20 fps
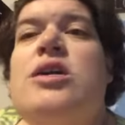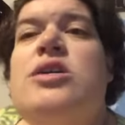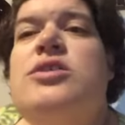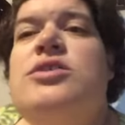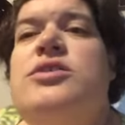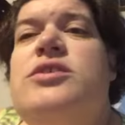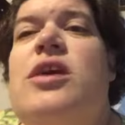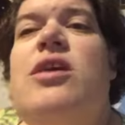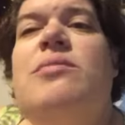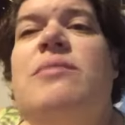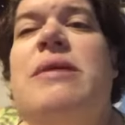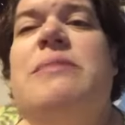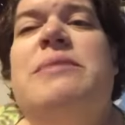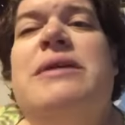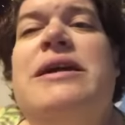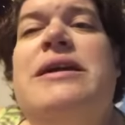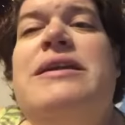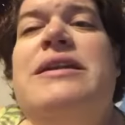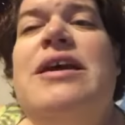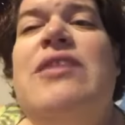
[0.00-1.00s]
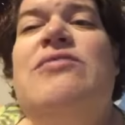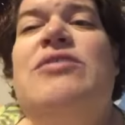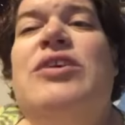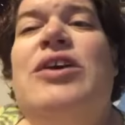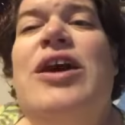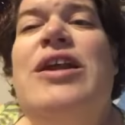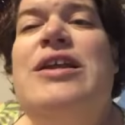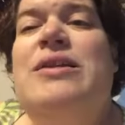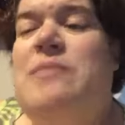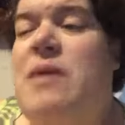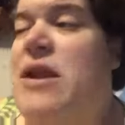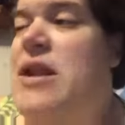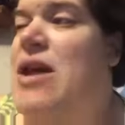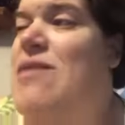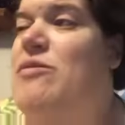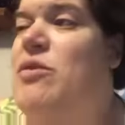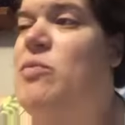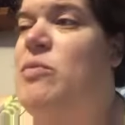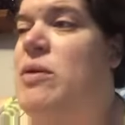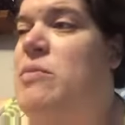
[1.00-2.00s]
So my pain it
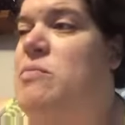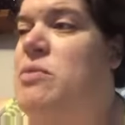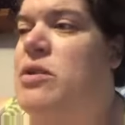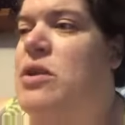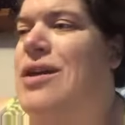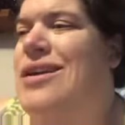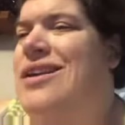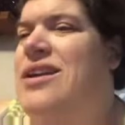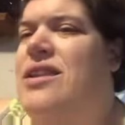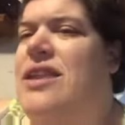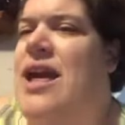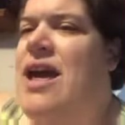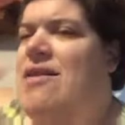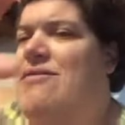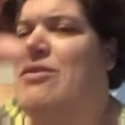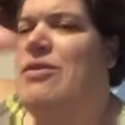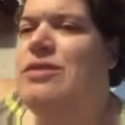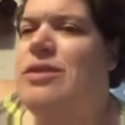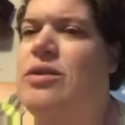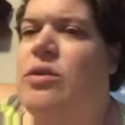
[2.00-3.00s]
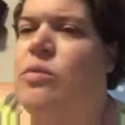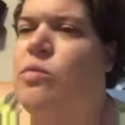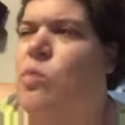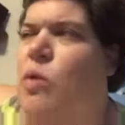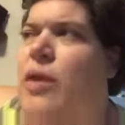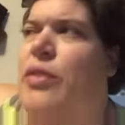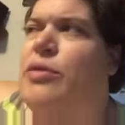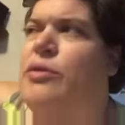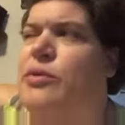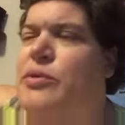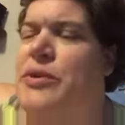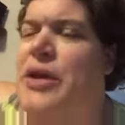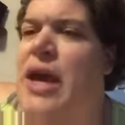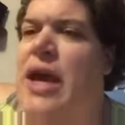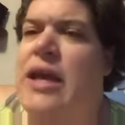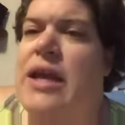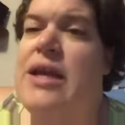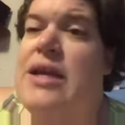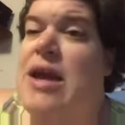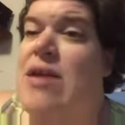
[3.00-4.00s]
never went below, like they have their little 1 through
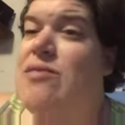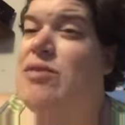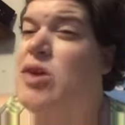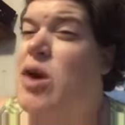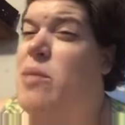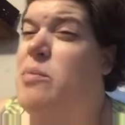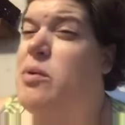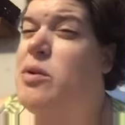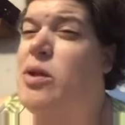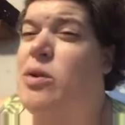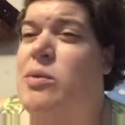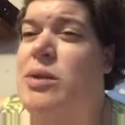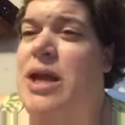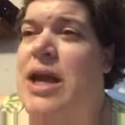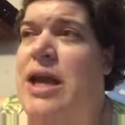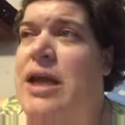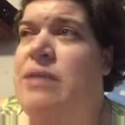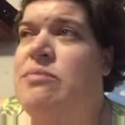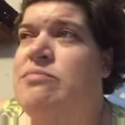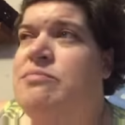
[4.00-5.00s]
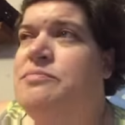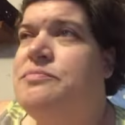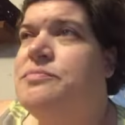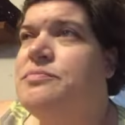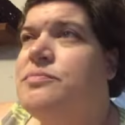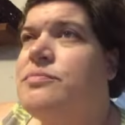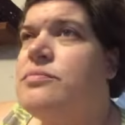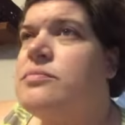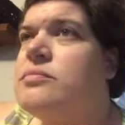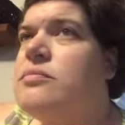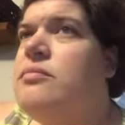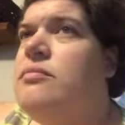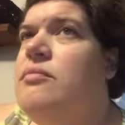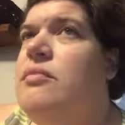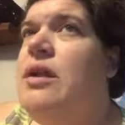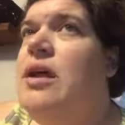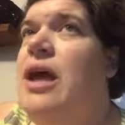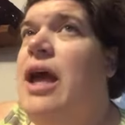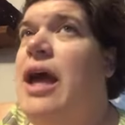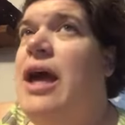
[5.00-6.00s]
10. It never got below an 8.
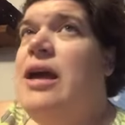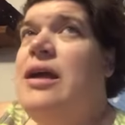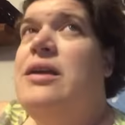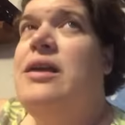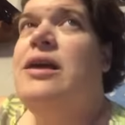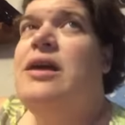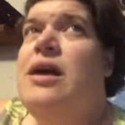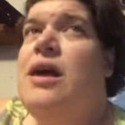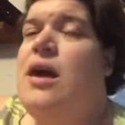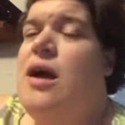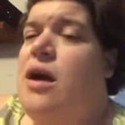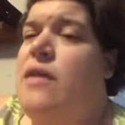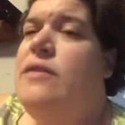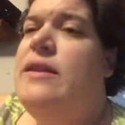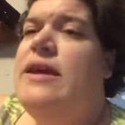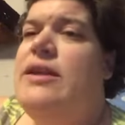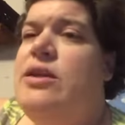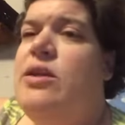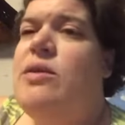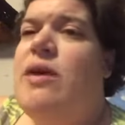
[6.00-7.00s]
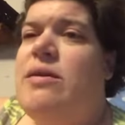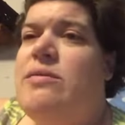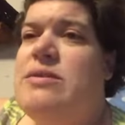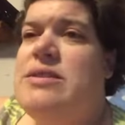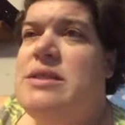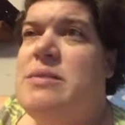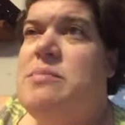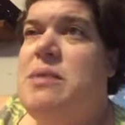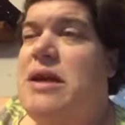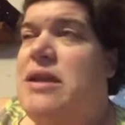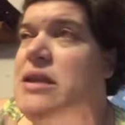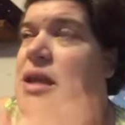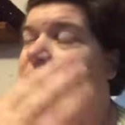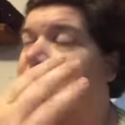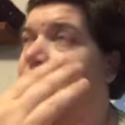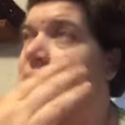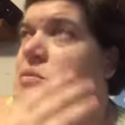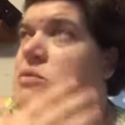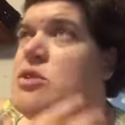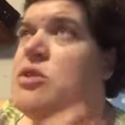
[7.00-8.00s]
And they knew I was in pain.
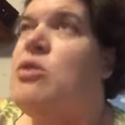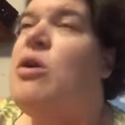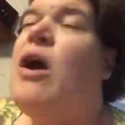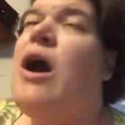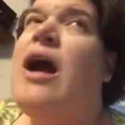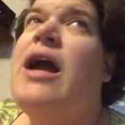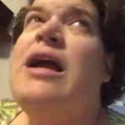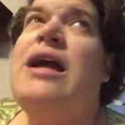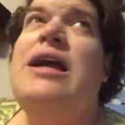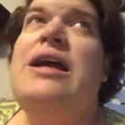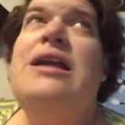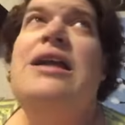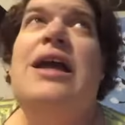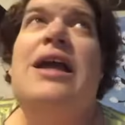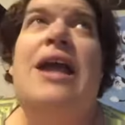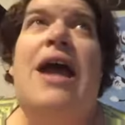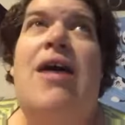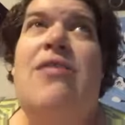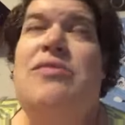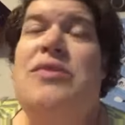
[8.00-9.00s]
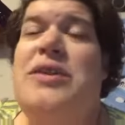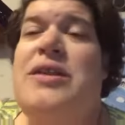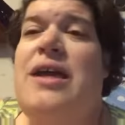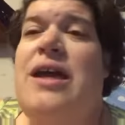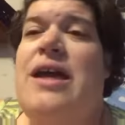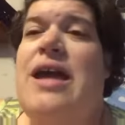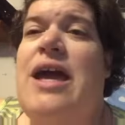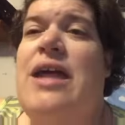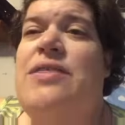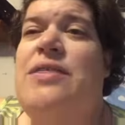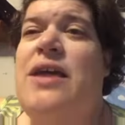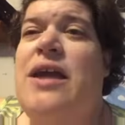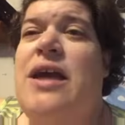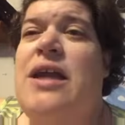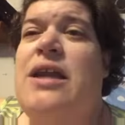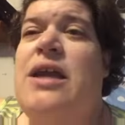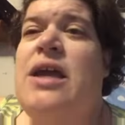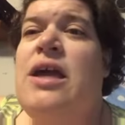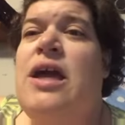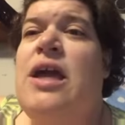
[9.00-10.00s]
Like, I was crying and everything. And
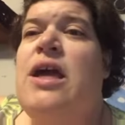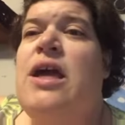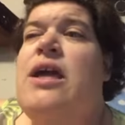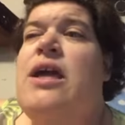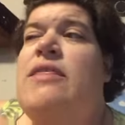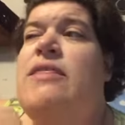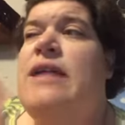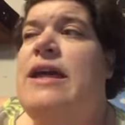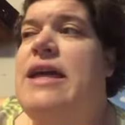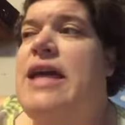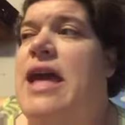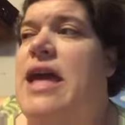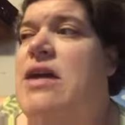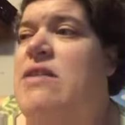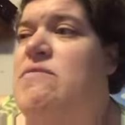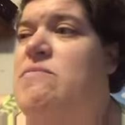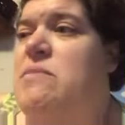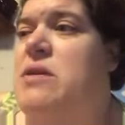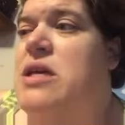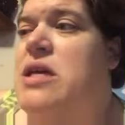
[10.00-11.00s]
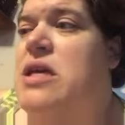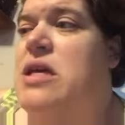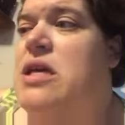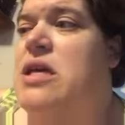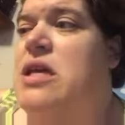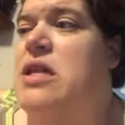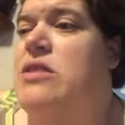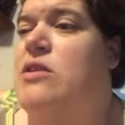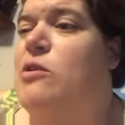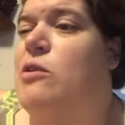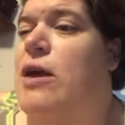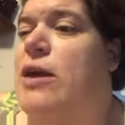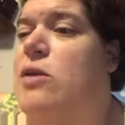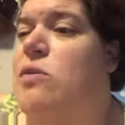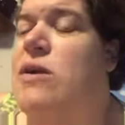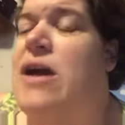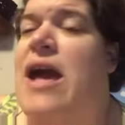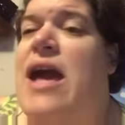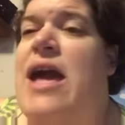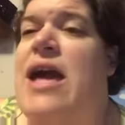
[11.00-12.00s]
then they're like,
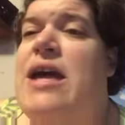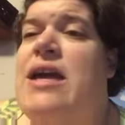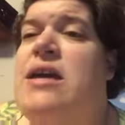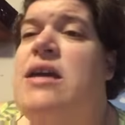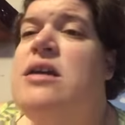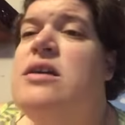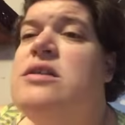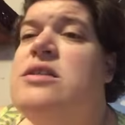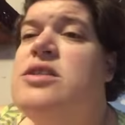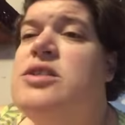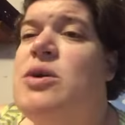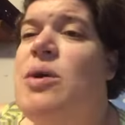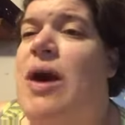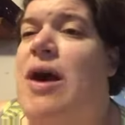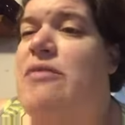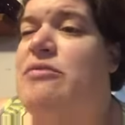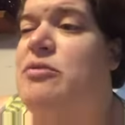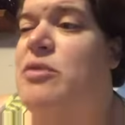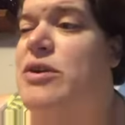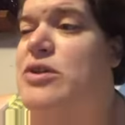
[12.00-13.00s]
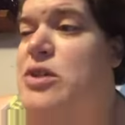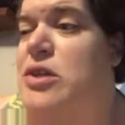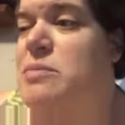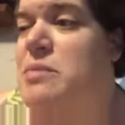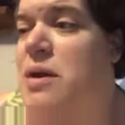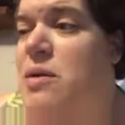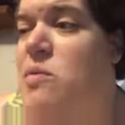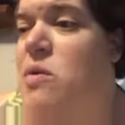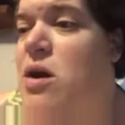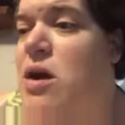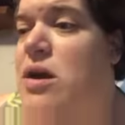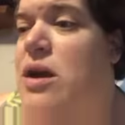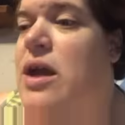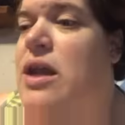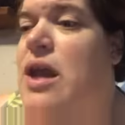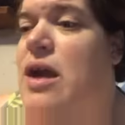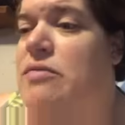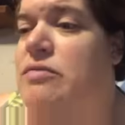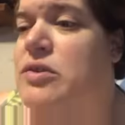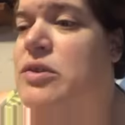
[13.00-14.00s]
okay. So after I took my walk
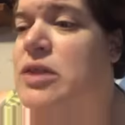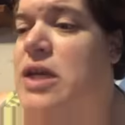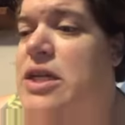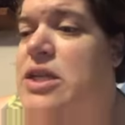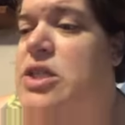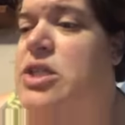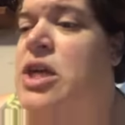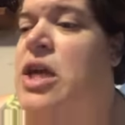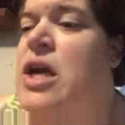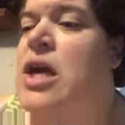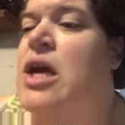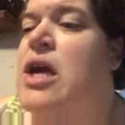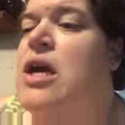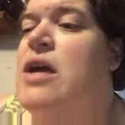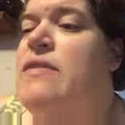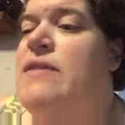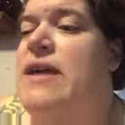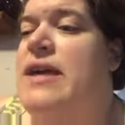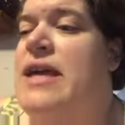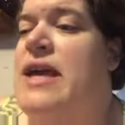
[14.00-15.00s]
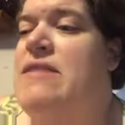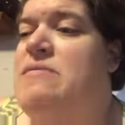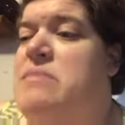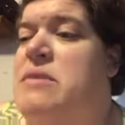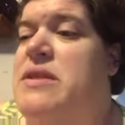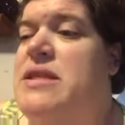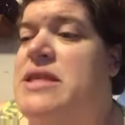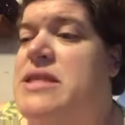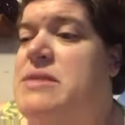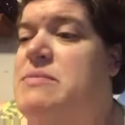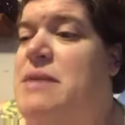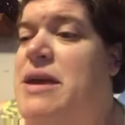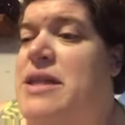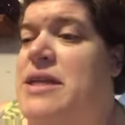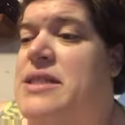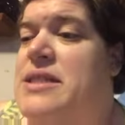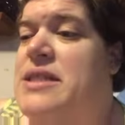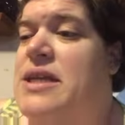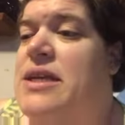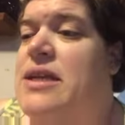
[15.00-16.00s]
and after lunch, they gave me this
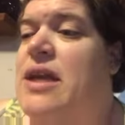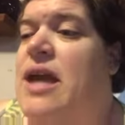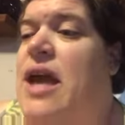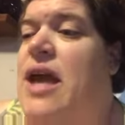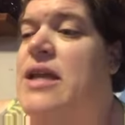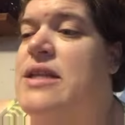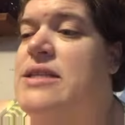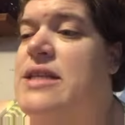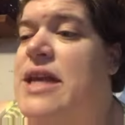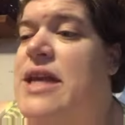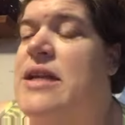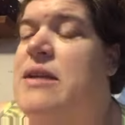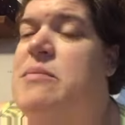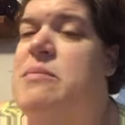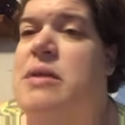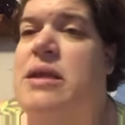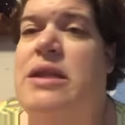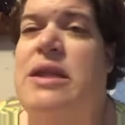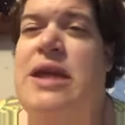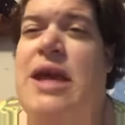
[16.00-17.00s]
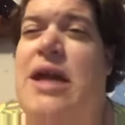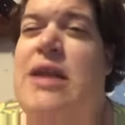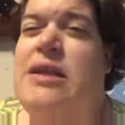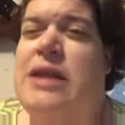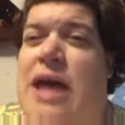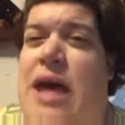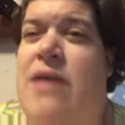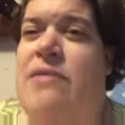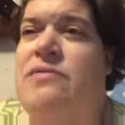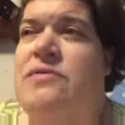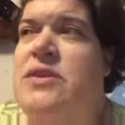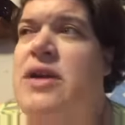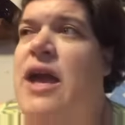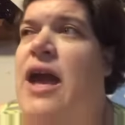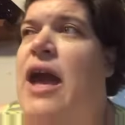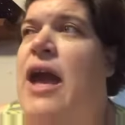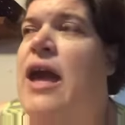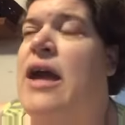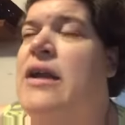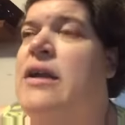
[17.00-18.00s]
medicine, and Dan and Bentley had left
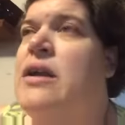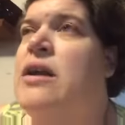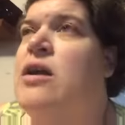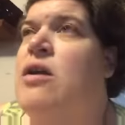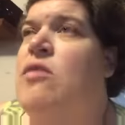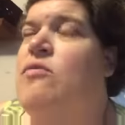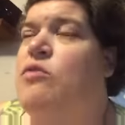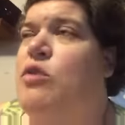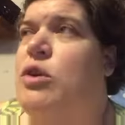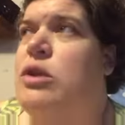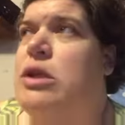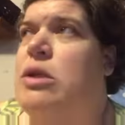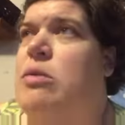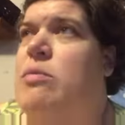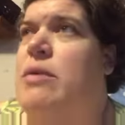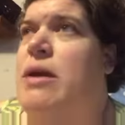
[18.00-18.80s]
for a little